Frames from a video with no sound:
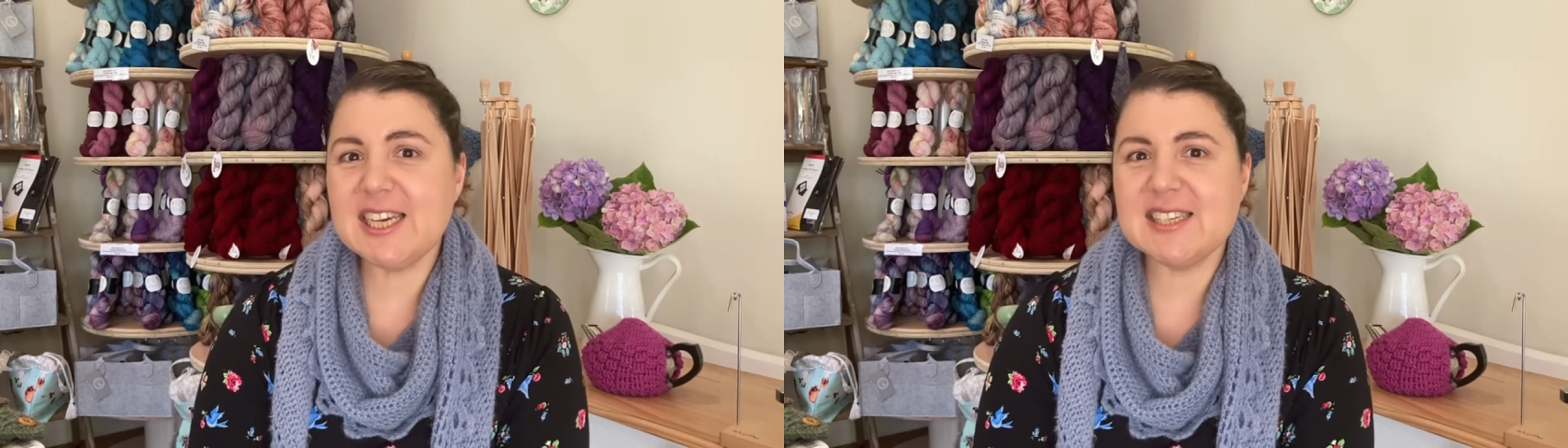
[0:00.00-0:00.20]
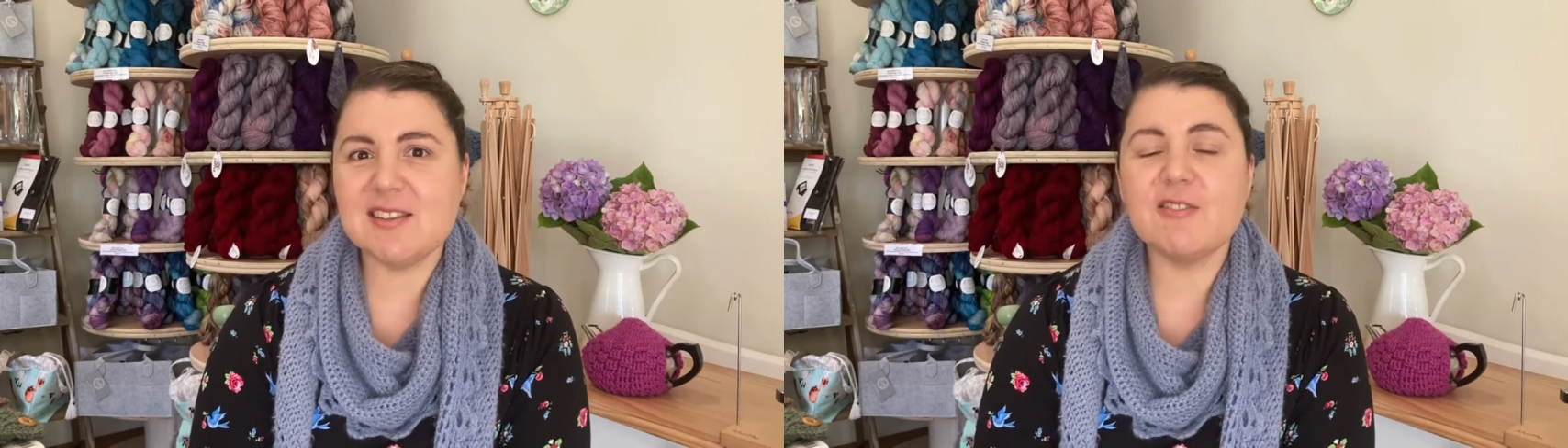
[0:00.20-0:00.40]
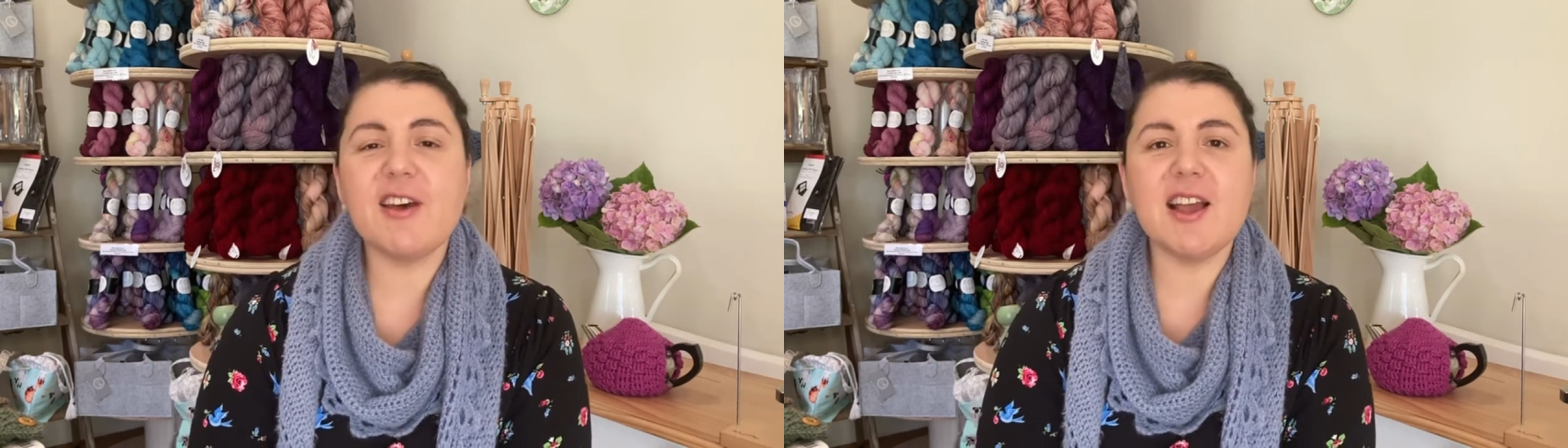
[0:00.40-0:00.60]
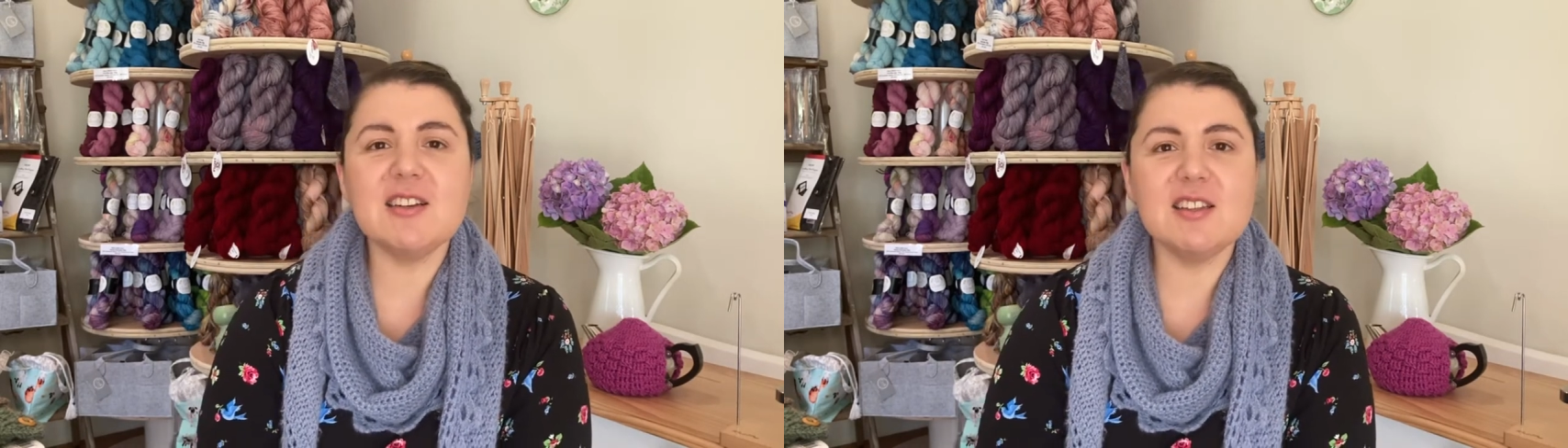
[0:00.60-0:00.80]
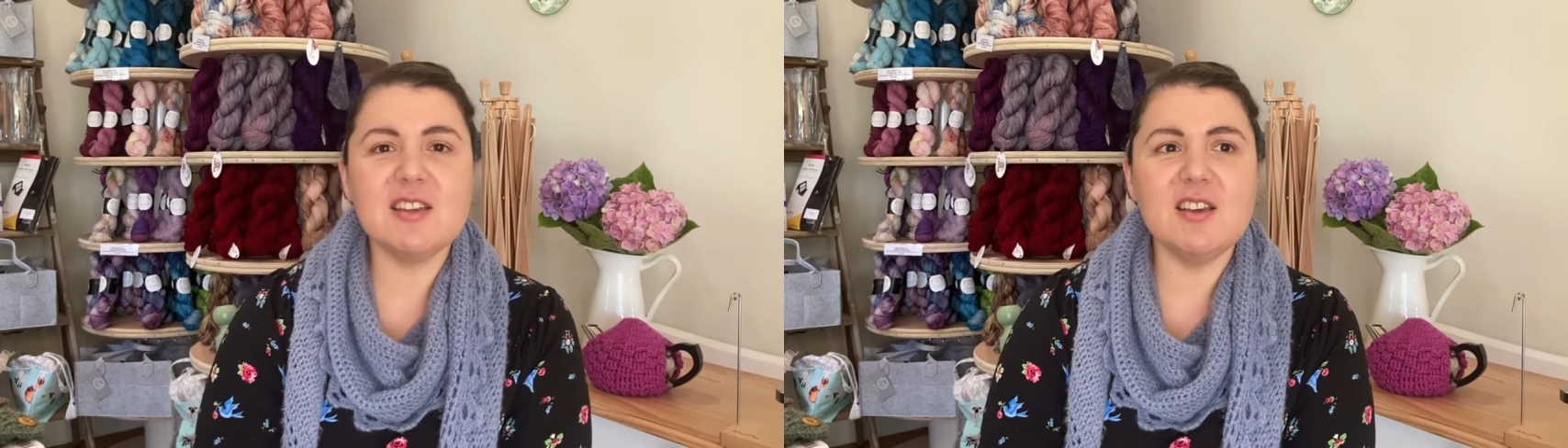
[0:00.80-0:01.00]
is the fact
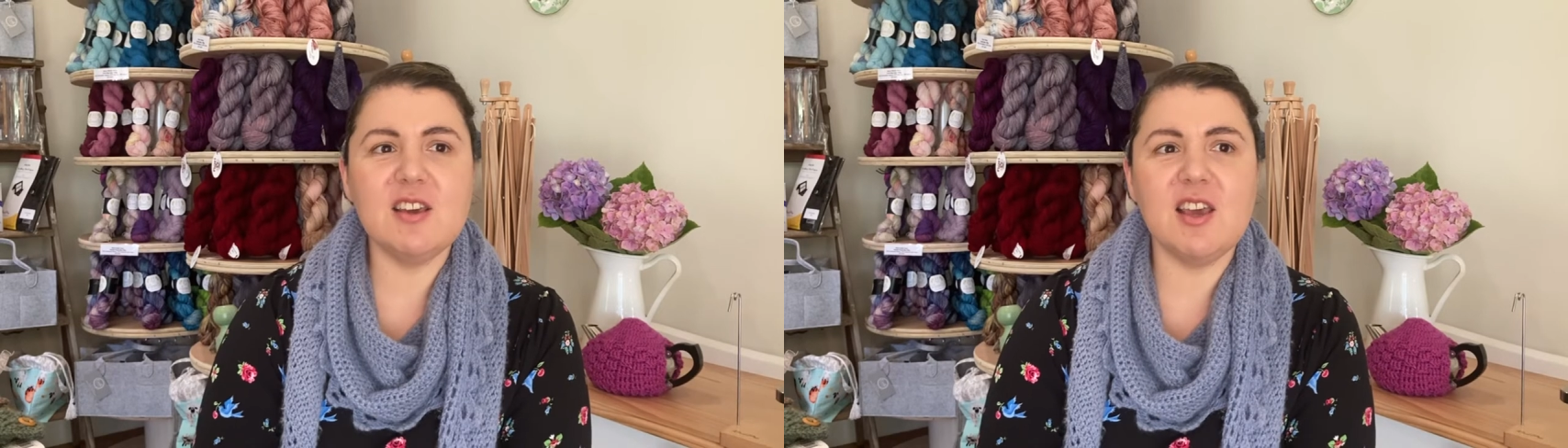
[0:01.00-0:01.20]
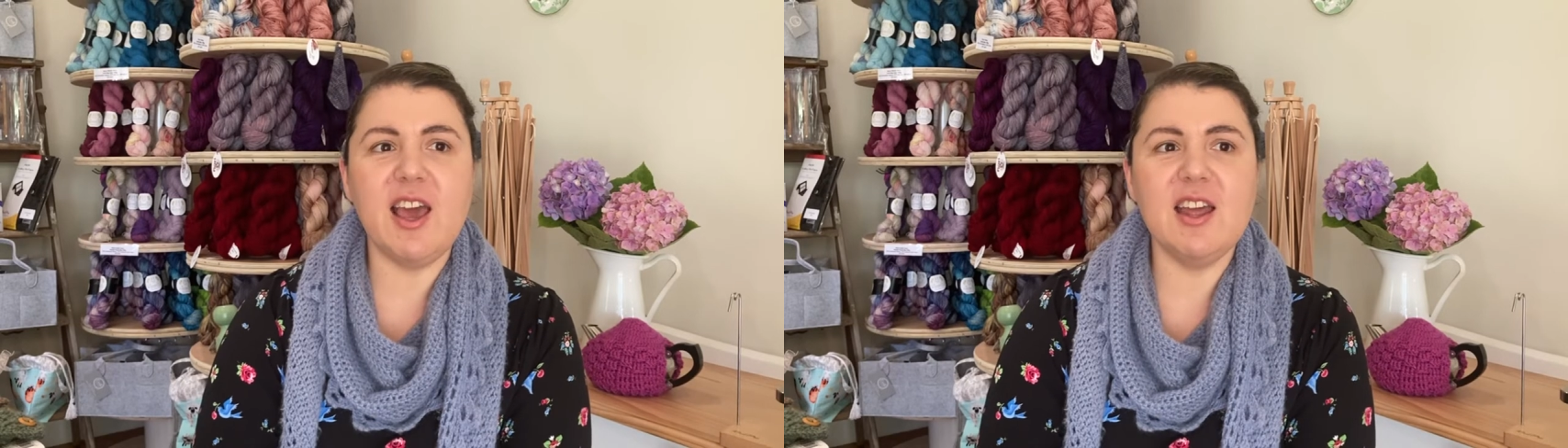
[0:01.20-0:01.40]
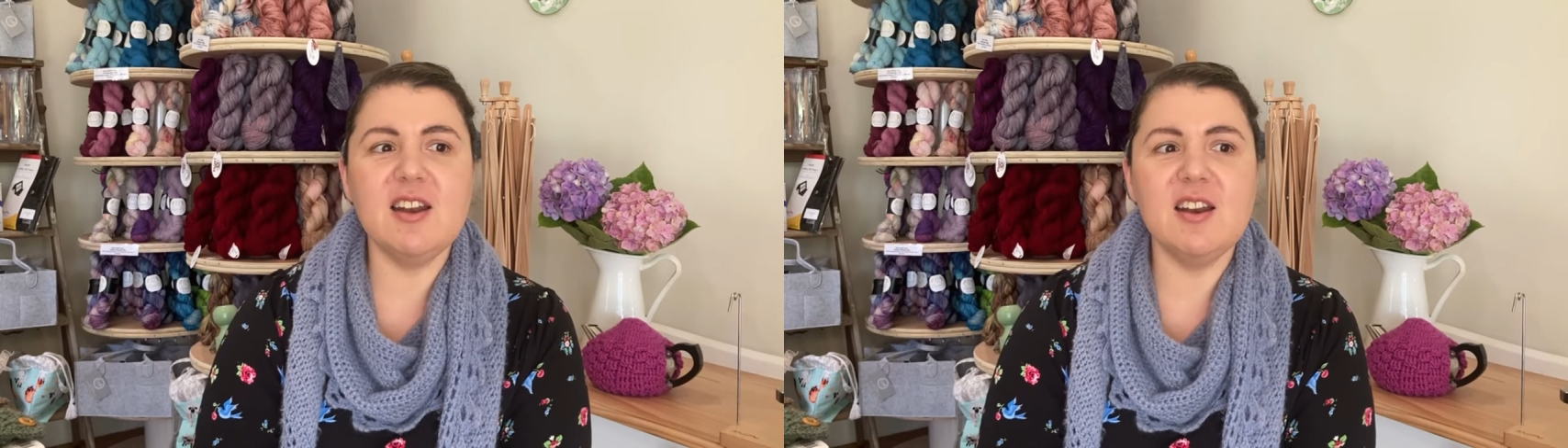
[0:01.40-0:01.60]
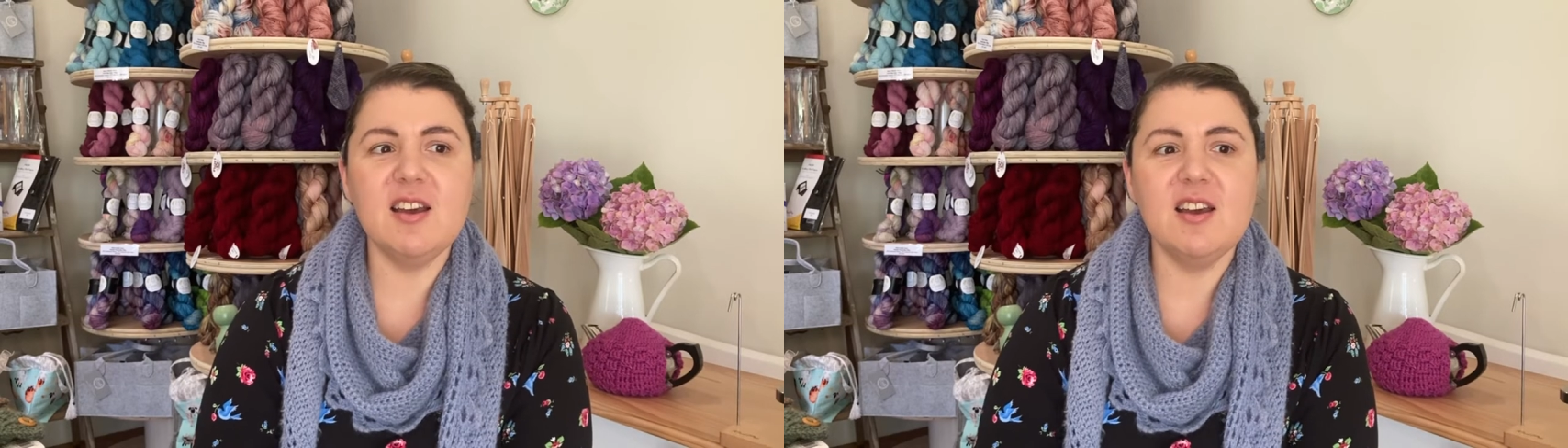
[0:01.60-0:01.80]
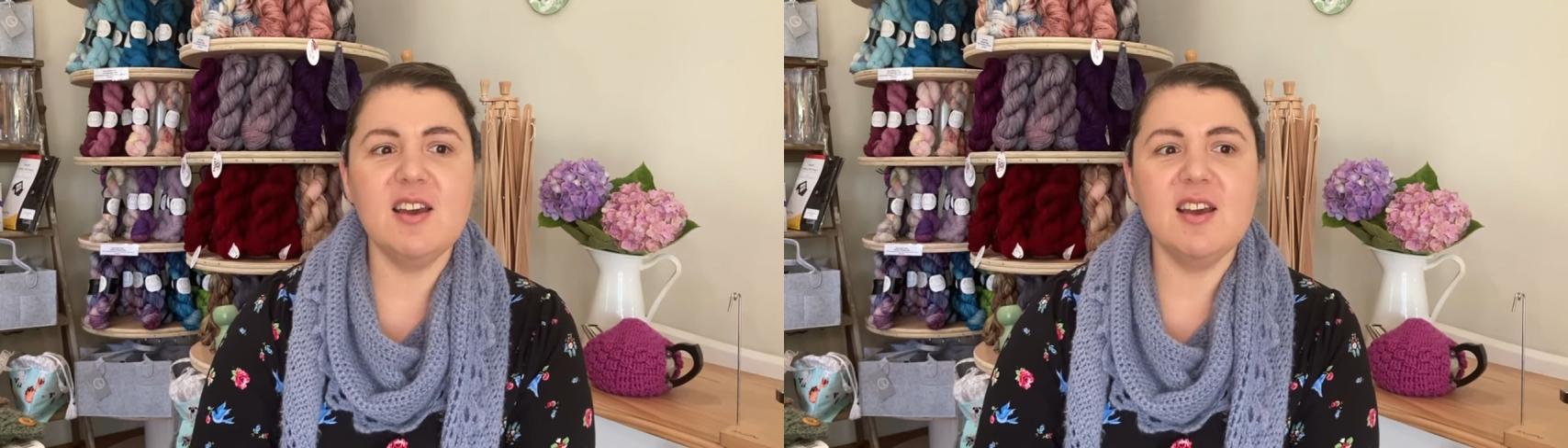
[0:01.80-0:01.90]
that you can